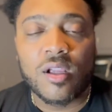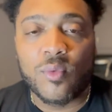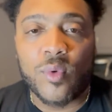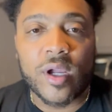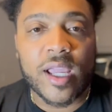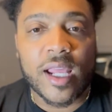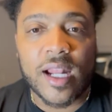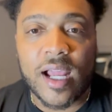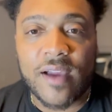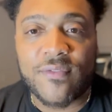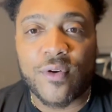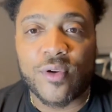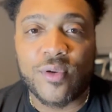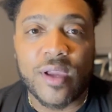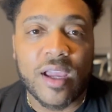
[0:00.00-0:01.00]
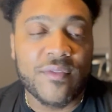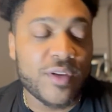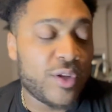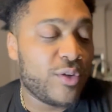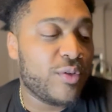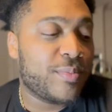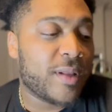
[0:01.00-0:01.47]
what kind of iPhone you have, and
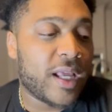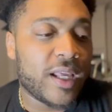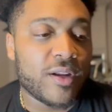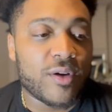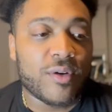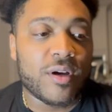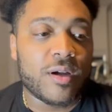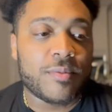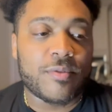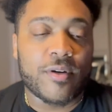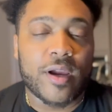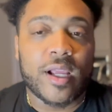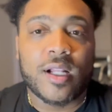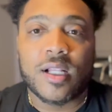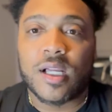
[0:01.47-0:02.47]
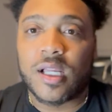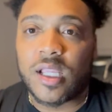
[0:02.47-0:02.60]
do you plan on upgrading.